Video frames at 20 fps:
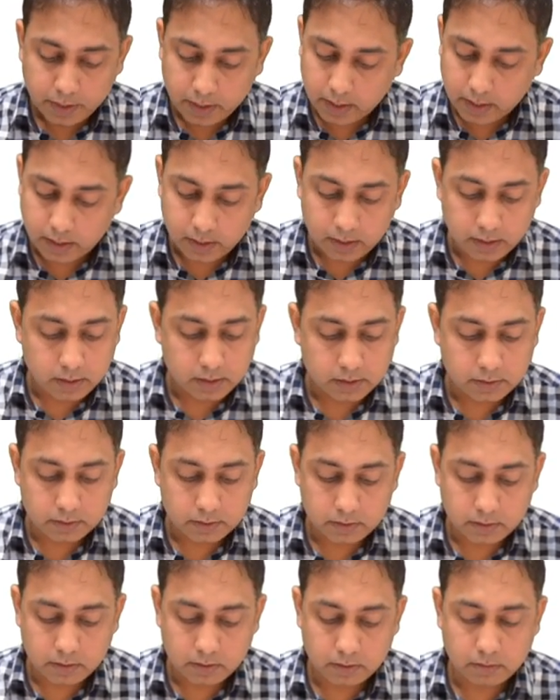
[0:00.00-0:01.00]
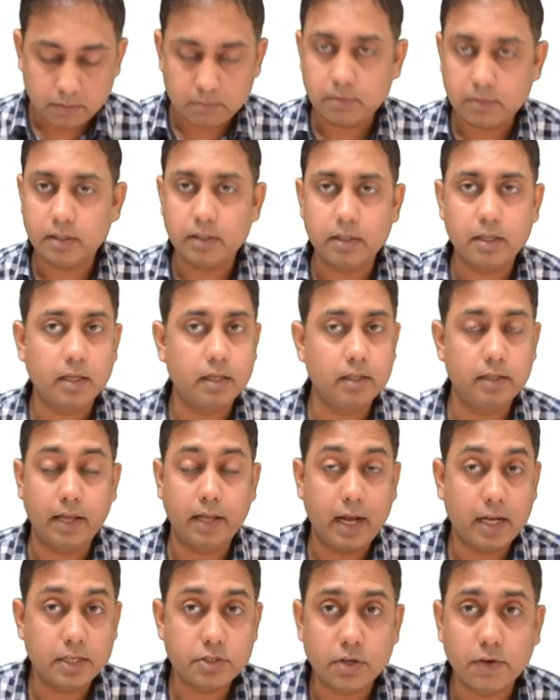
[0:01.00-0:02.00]
And
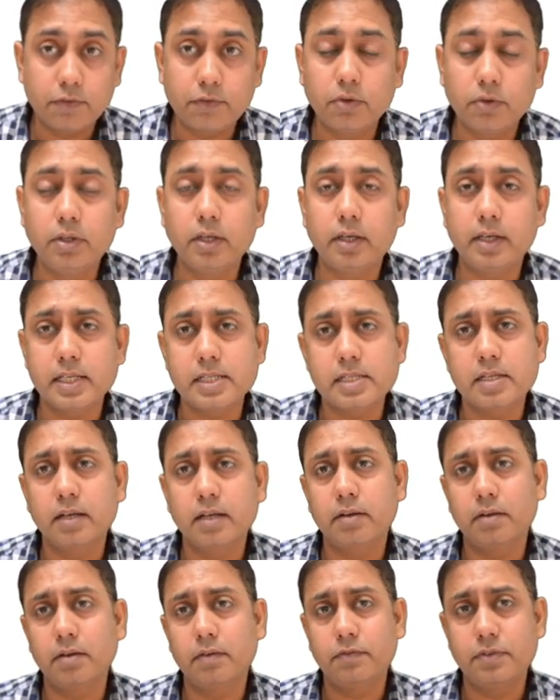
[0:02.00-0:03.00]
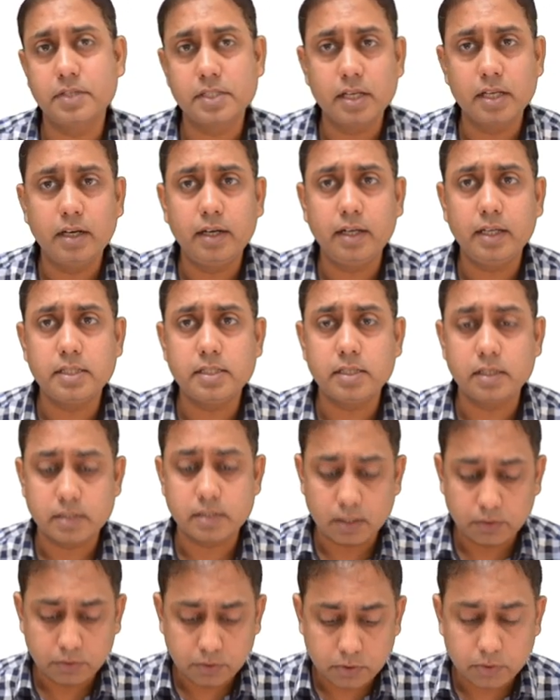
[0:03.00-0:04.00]
hats off to the testing facilities in
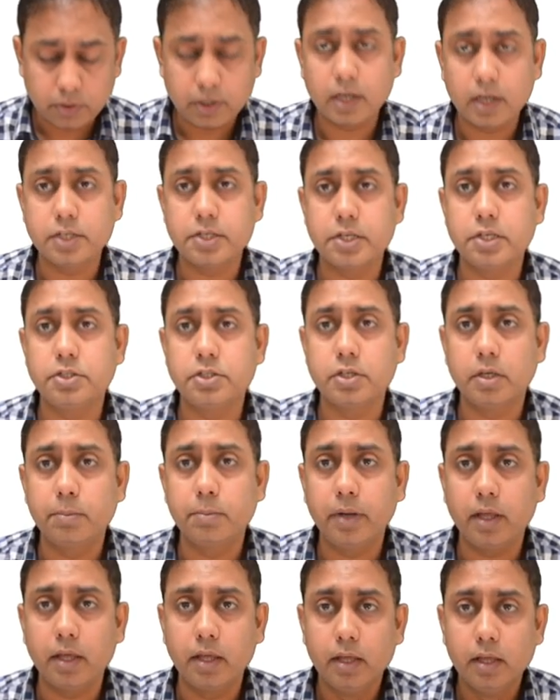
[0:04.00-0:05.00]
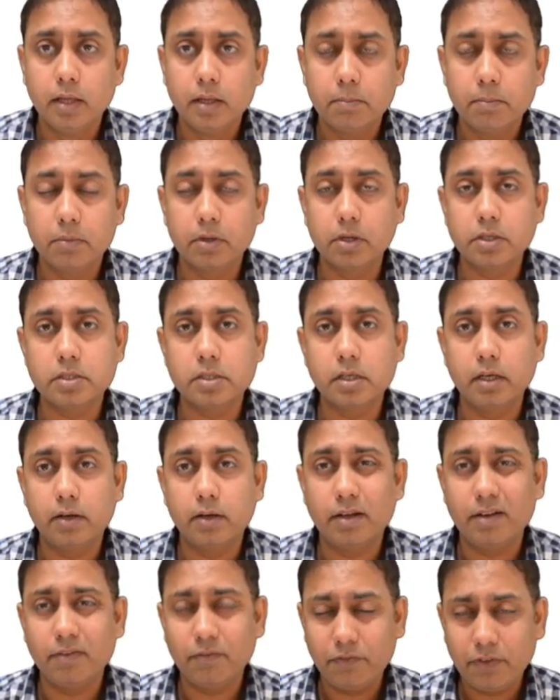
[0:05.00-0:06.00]
South Korea and in Germany, because
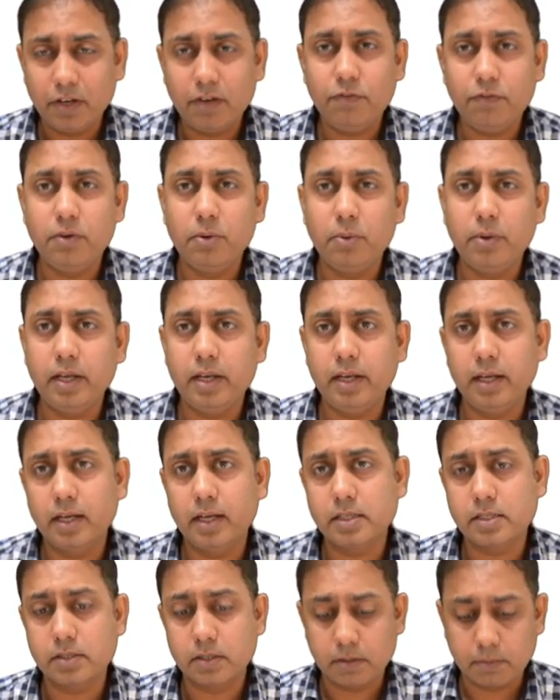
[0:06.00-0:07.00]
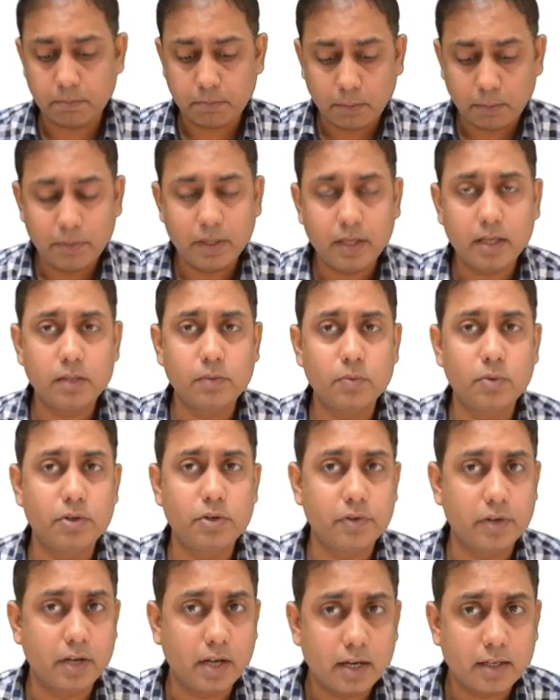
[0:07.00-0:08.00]
very few areas, public health
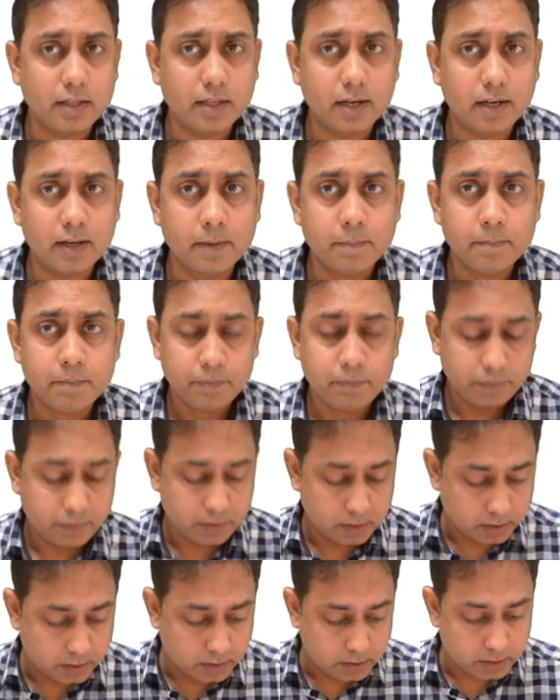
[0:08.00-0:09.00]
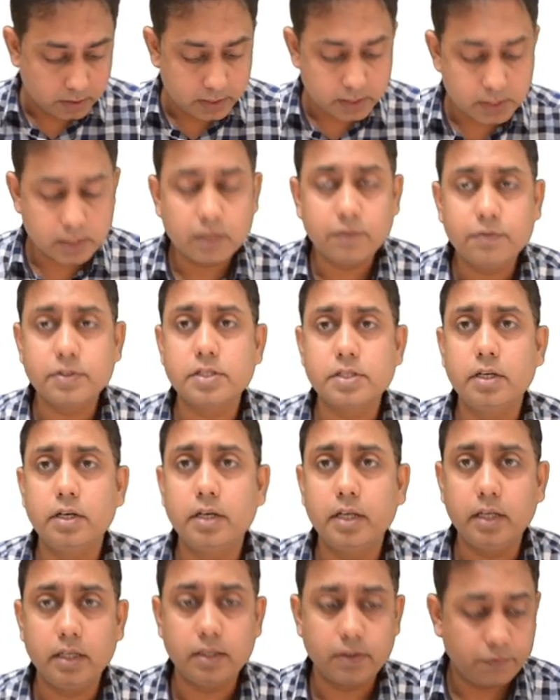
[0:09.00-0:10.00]
would regard that the testing
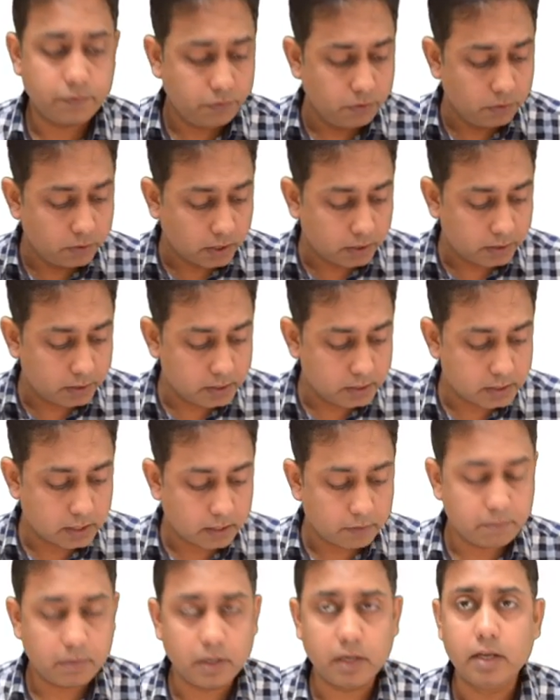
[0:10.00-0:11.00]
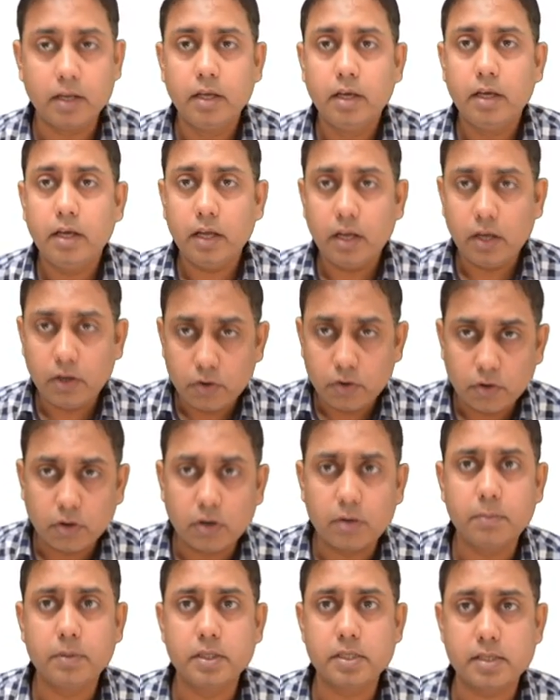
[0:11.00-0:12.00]
facility in few countries have been
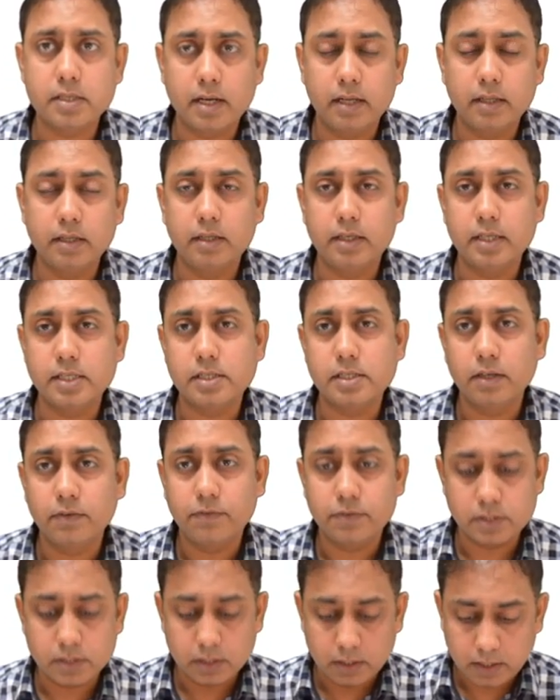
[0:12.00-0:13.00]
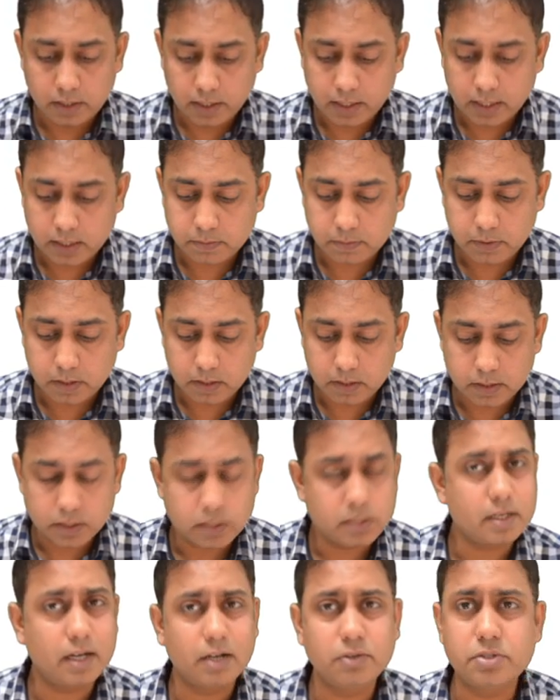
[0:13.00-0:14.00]
enormous, and the testing facility has been
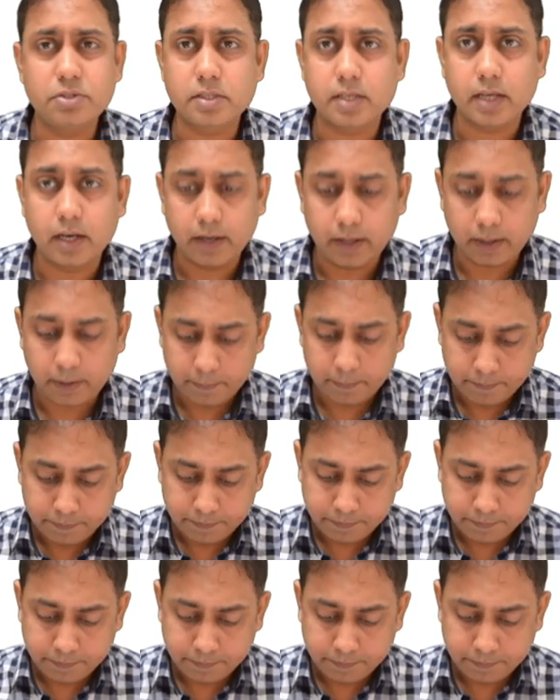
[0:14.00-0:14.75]
just outstanding.